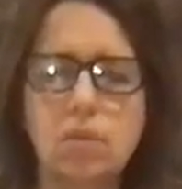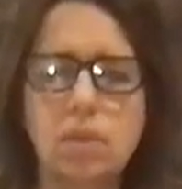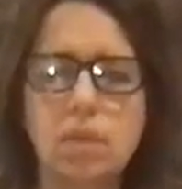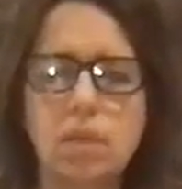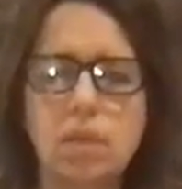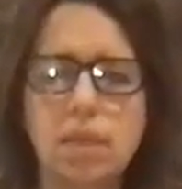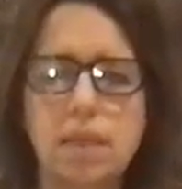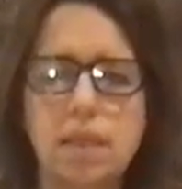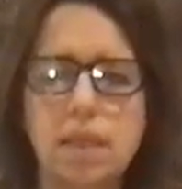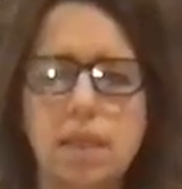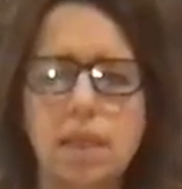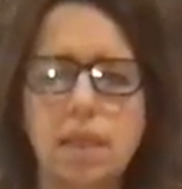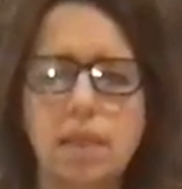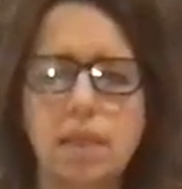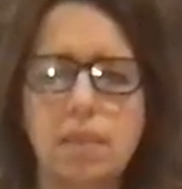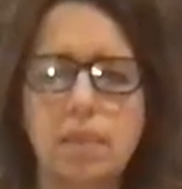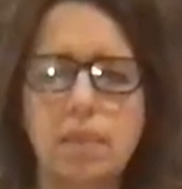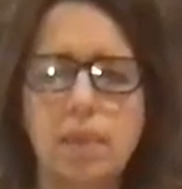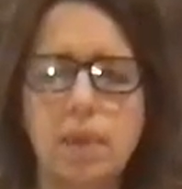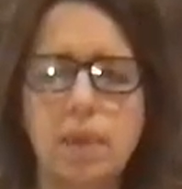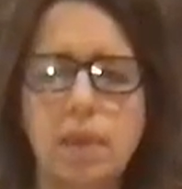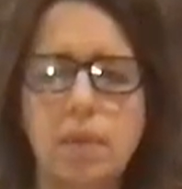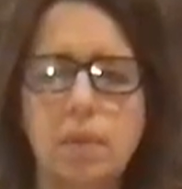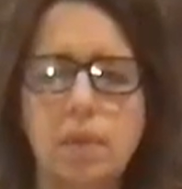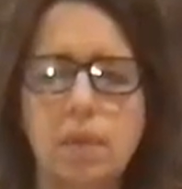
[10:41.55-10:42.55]
or I see other
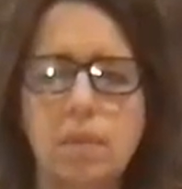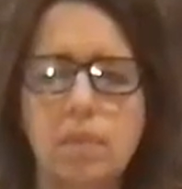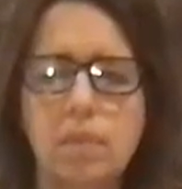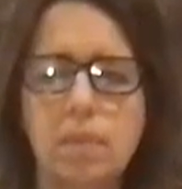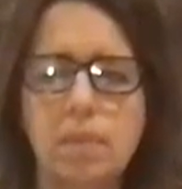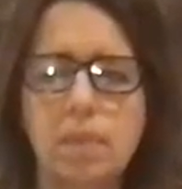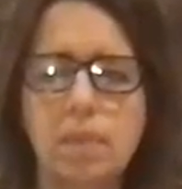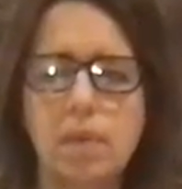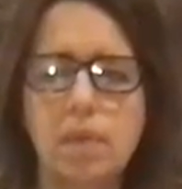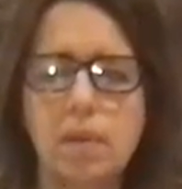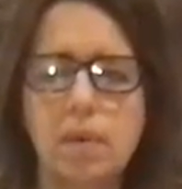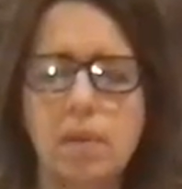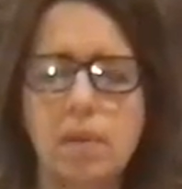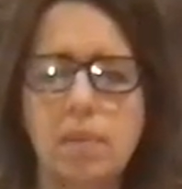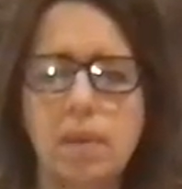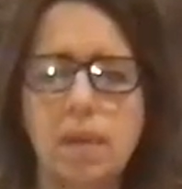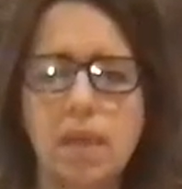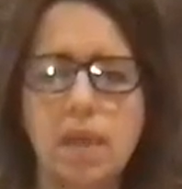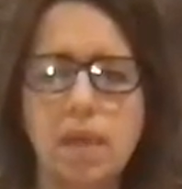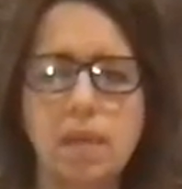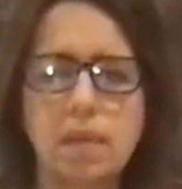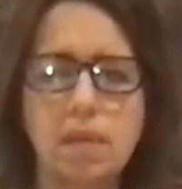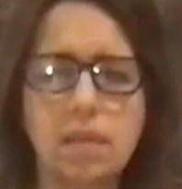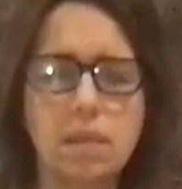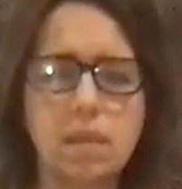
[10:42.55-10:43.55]
people in a
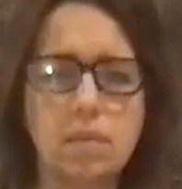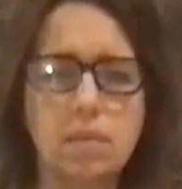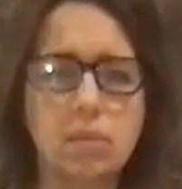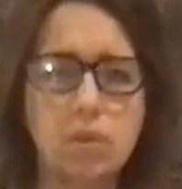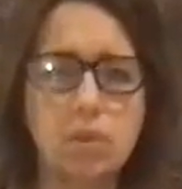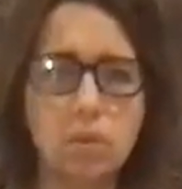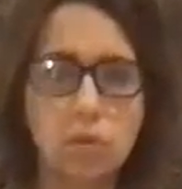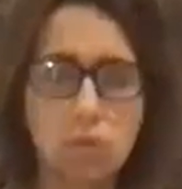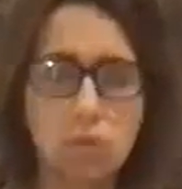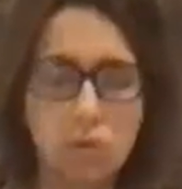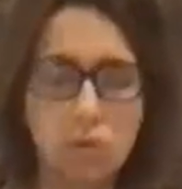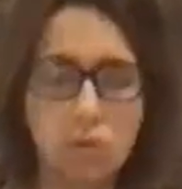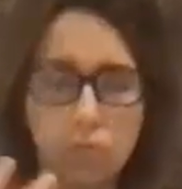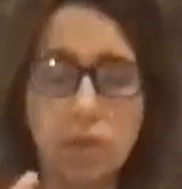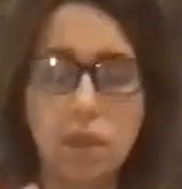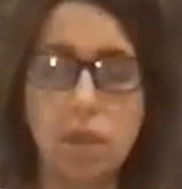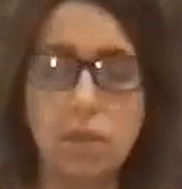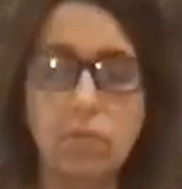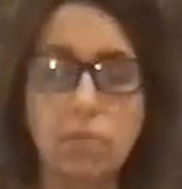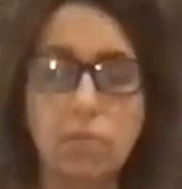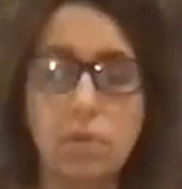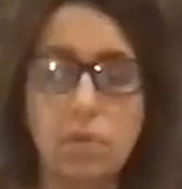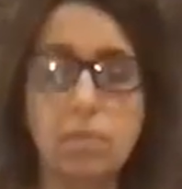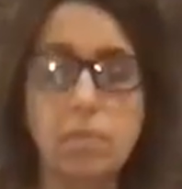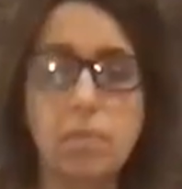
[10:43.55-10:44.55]
mask, just sort of
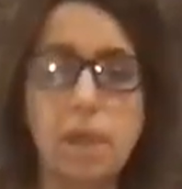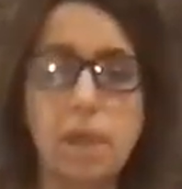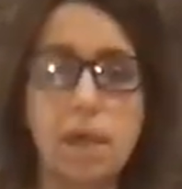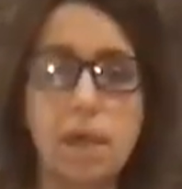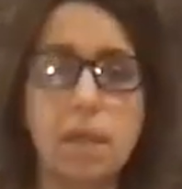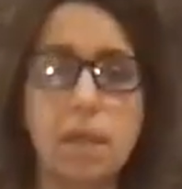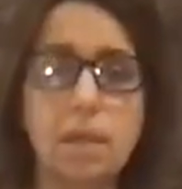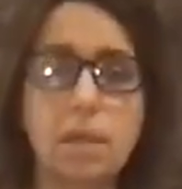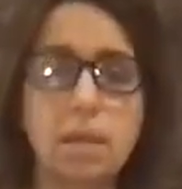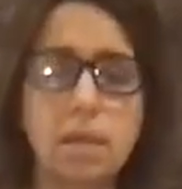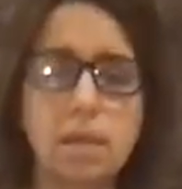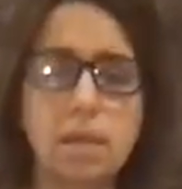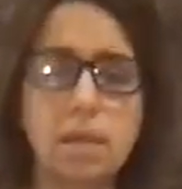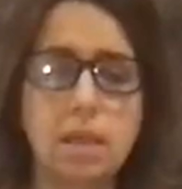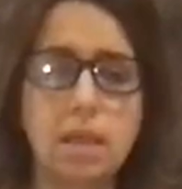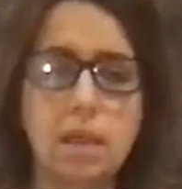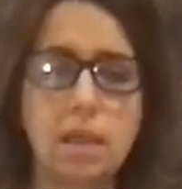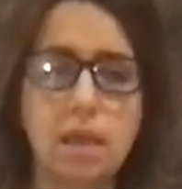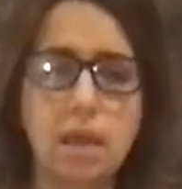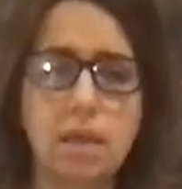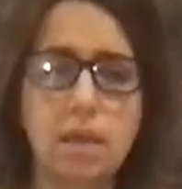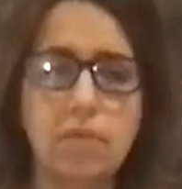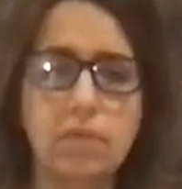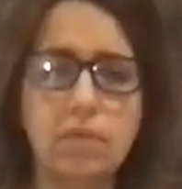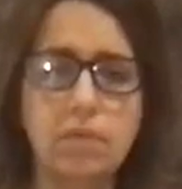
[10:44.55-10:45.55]
really reminded that
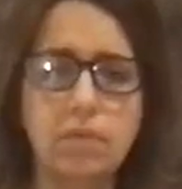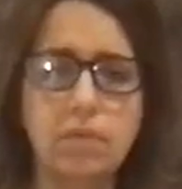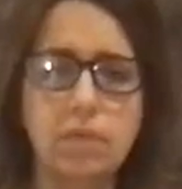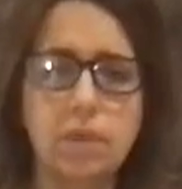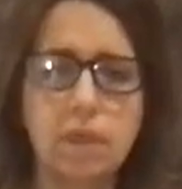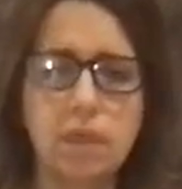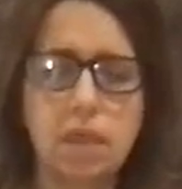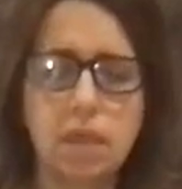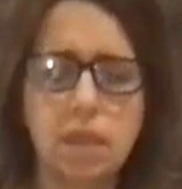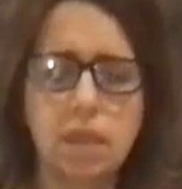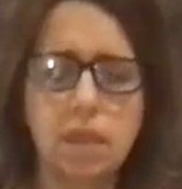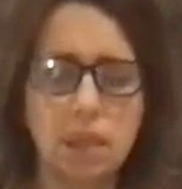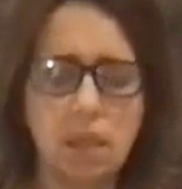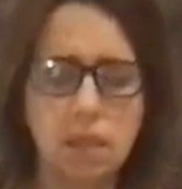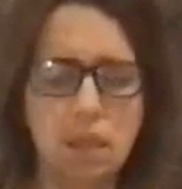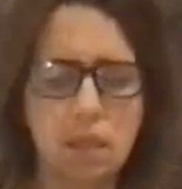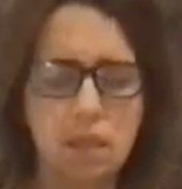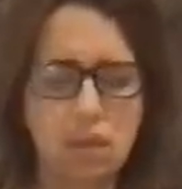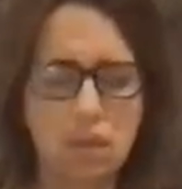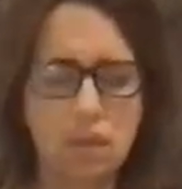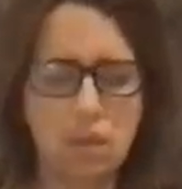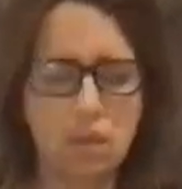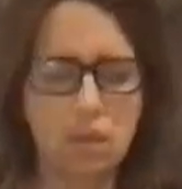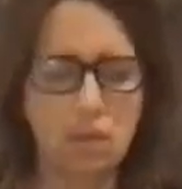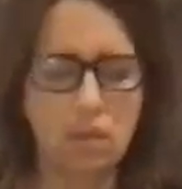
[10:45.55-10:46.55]
life
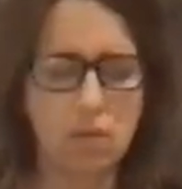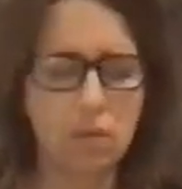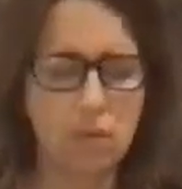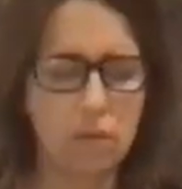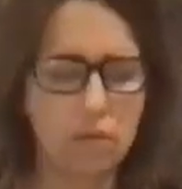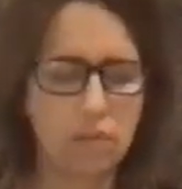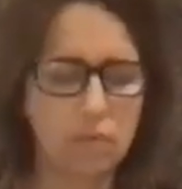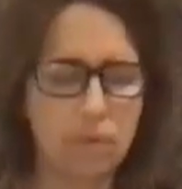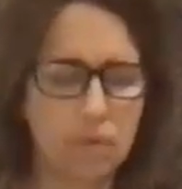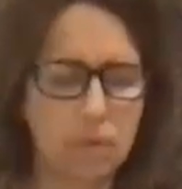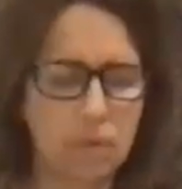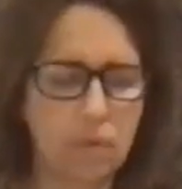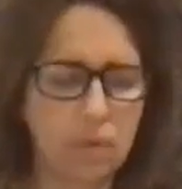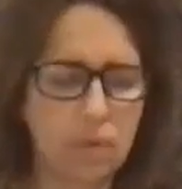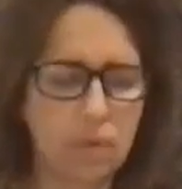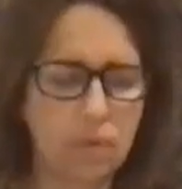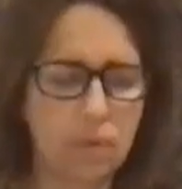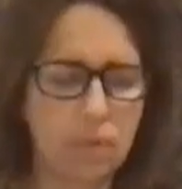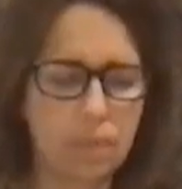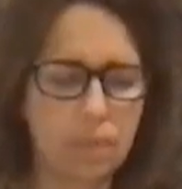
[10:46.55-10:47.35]
is so different.